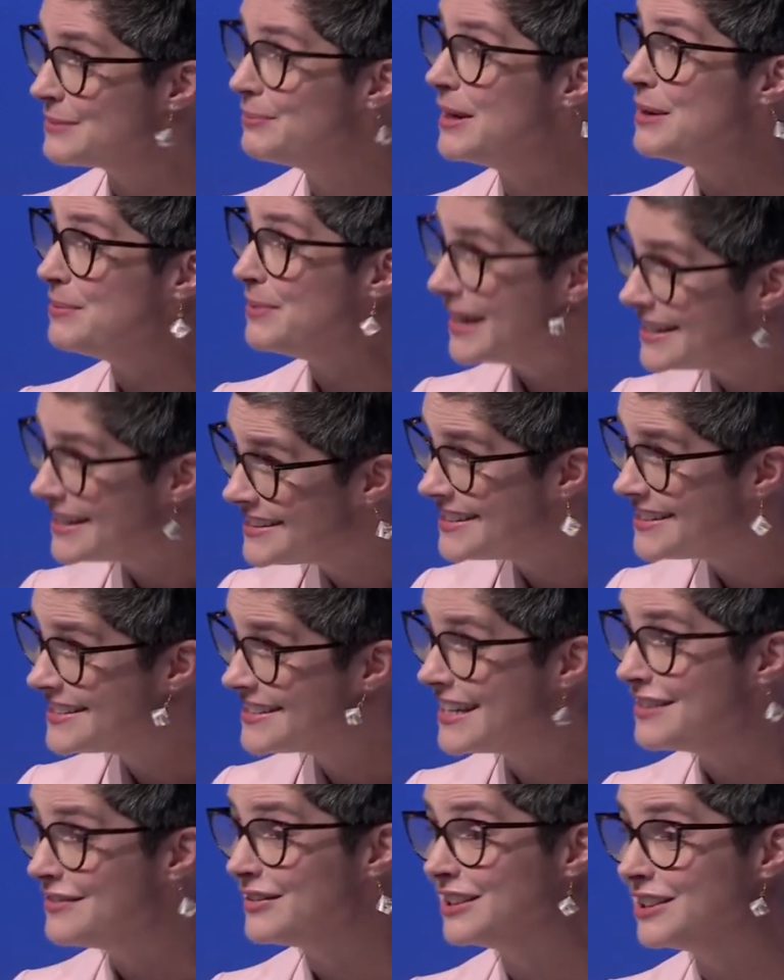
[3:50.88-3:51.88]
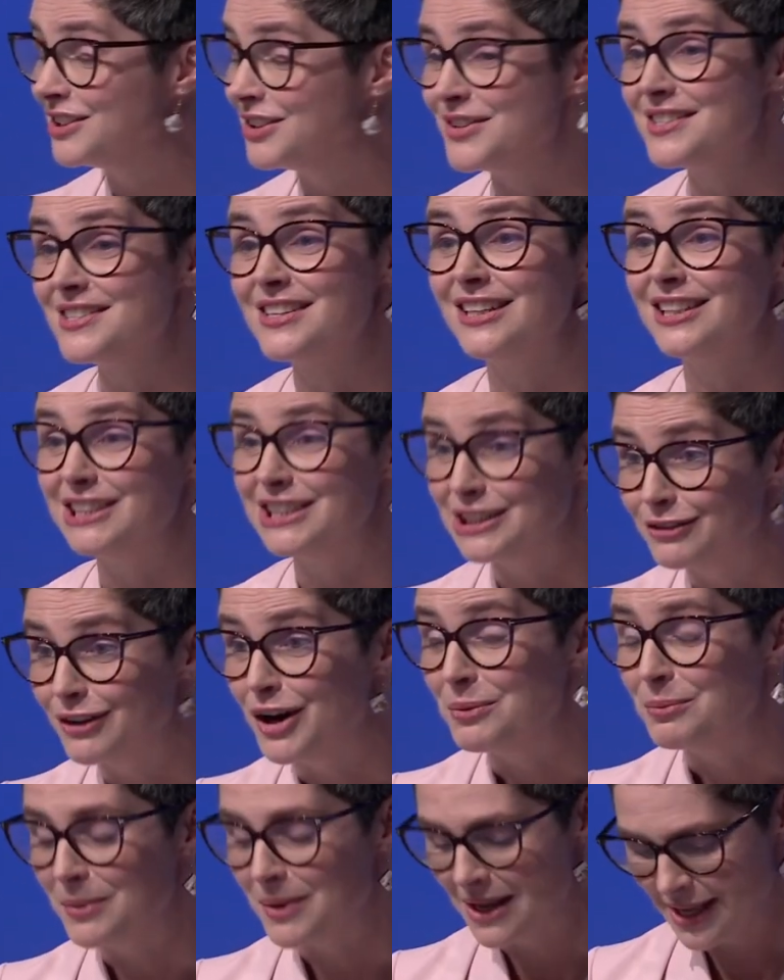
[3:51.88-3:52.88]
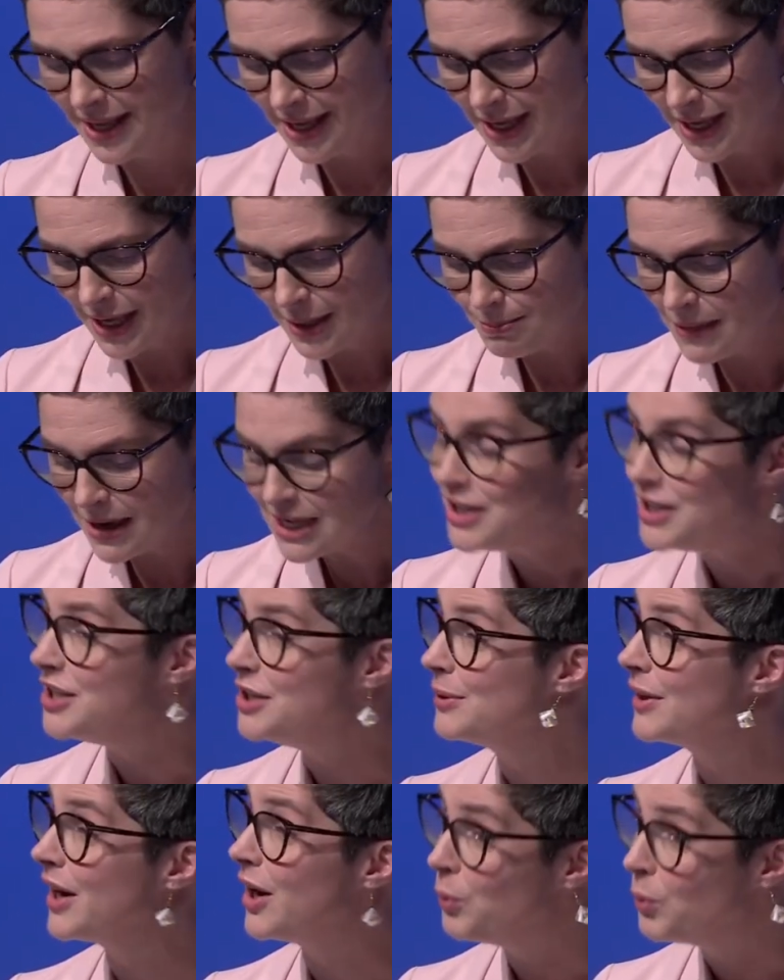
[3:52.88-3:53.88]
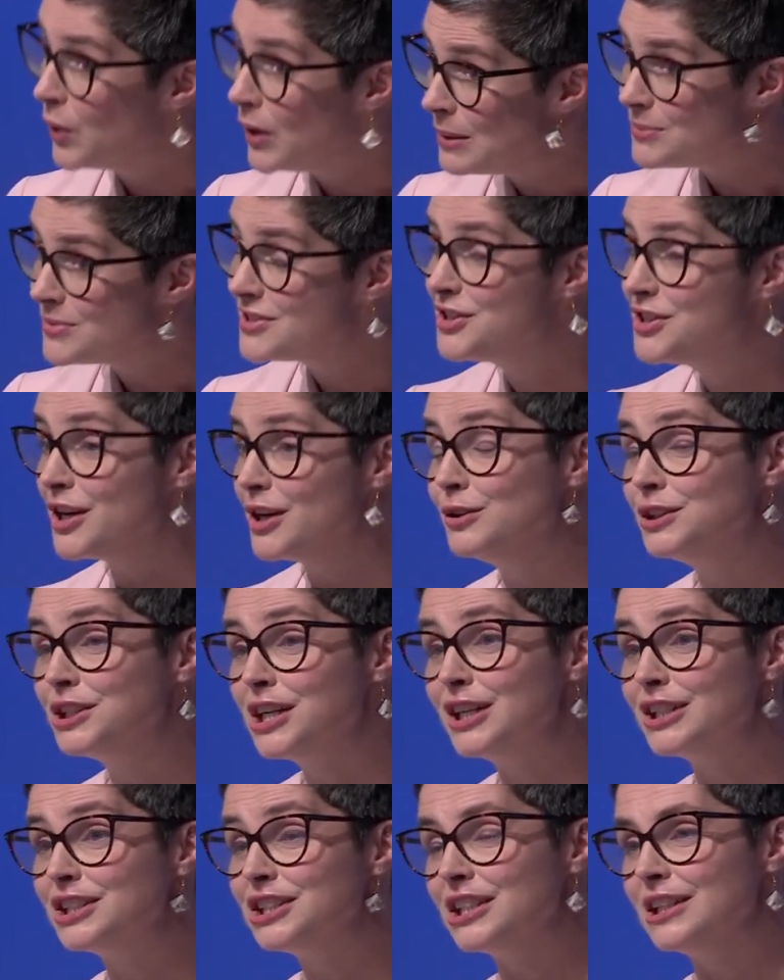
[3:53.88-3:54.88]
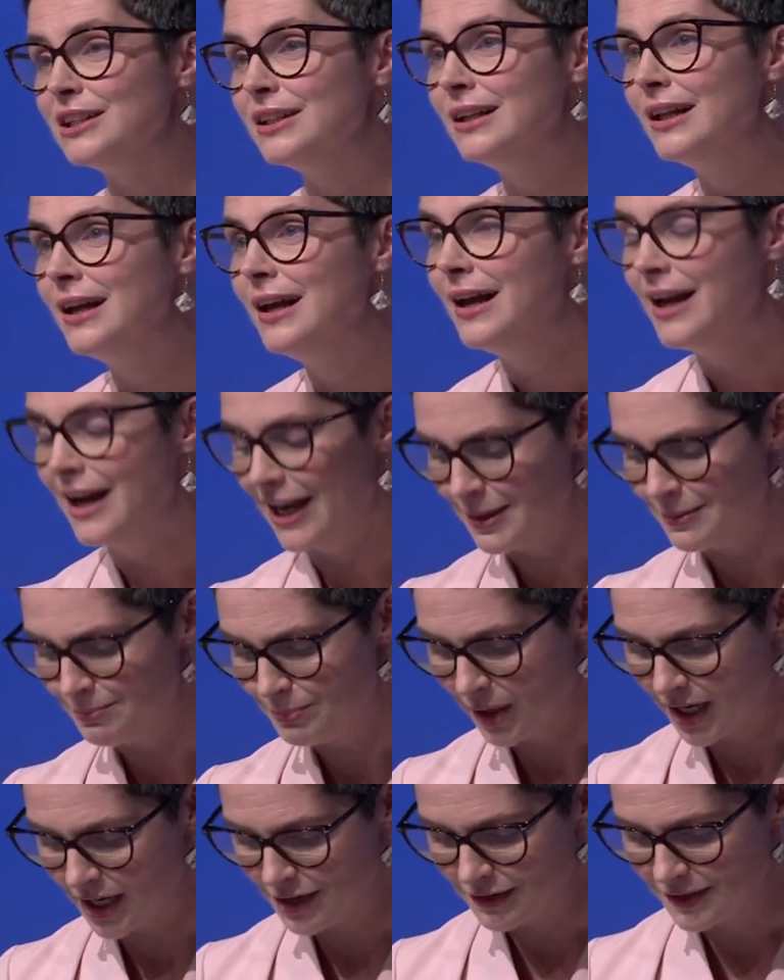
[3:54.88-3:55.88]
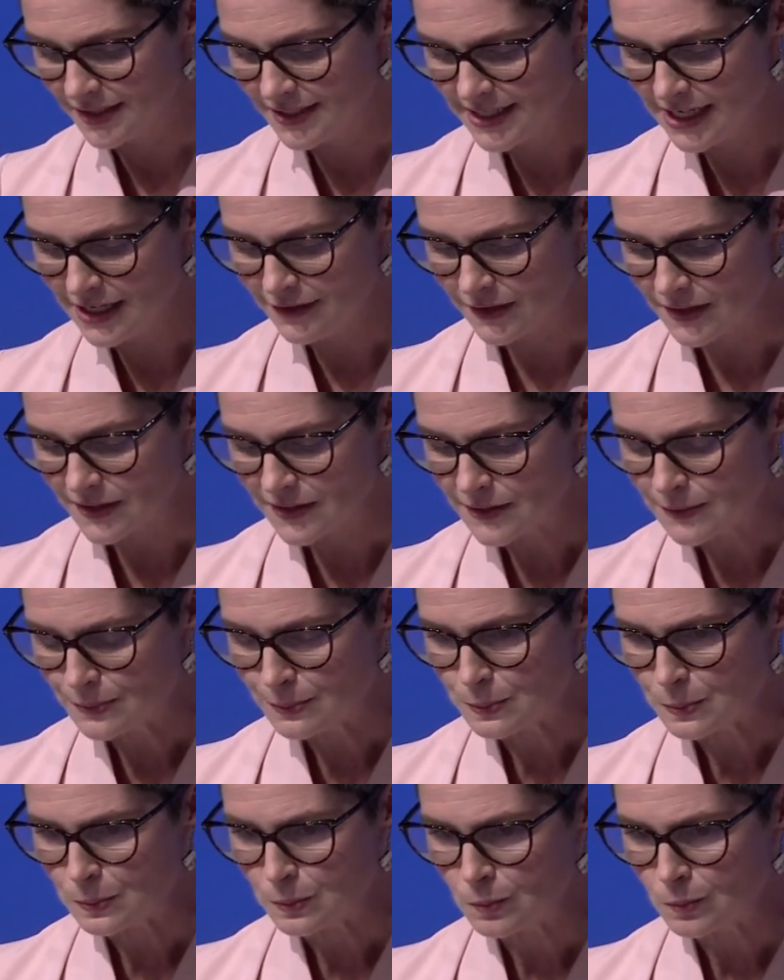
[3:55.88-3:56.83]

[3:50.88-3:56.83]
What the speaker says: PPSs, David Johnson and Jerome Mayhew, and our whips, Joe Churchill and Byron Davis.